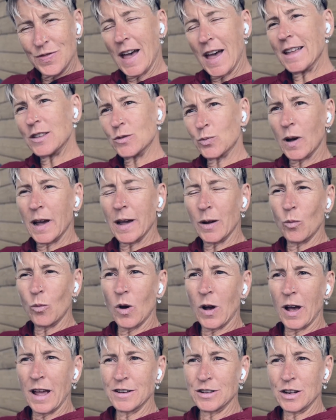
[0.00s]
that's why I
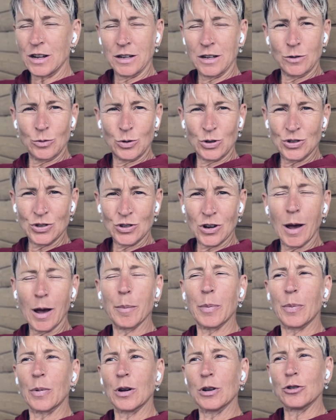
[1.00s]
want you to
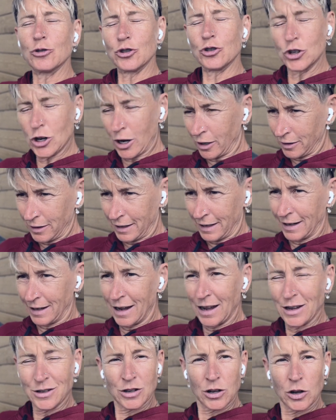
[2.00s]
stop juggling
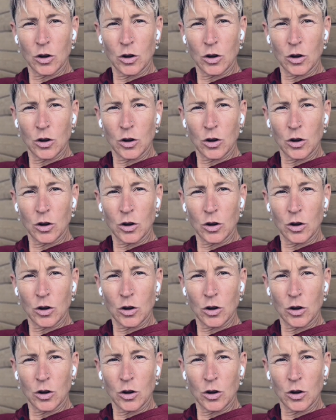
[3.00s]
as a